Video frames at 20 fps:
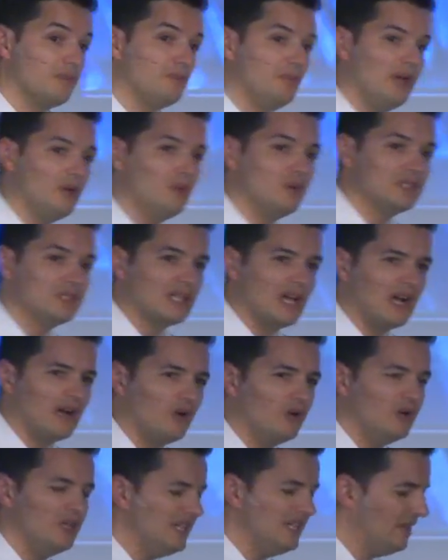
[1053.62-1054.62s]
for the penguins
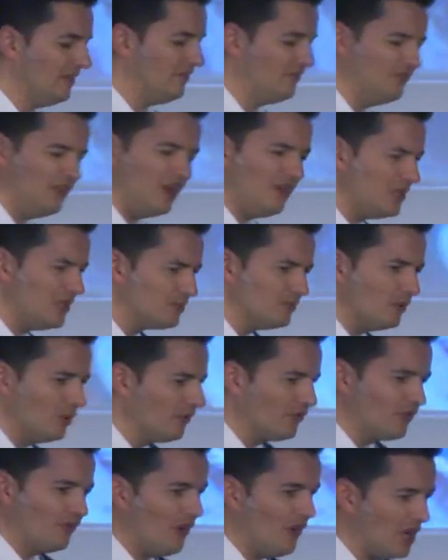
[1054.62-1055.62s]
are only a very
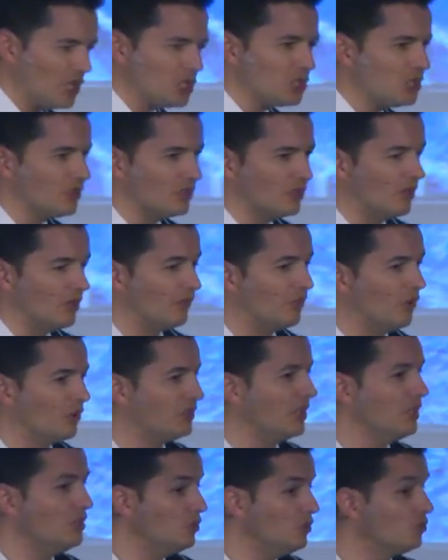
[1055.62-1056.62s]
small fraction of
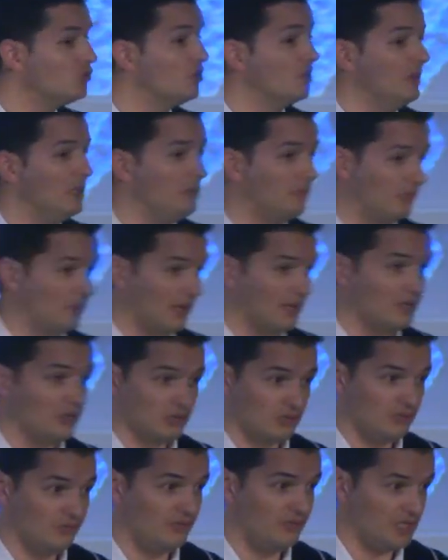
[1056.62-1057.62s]
what they used to be
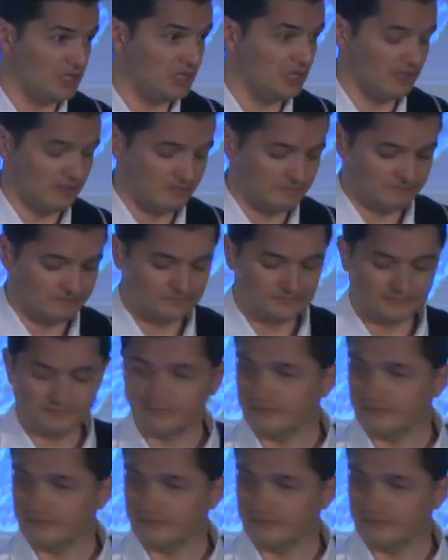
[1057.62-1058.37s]
prior to fishing.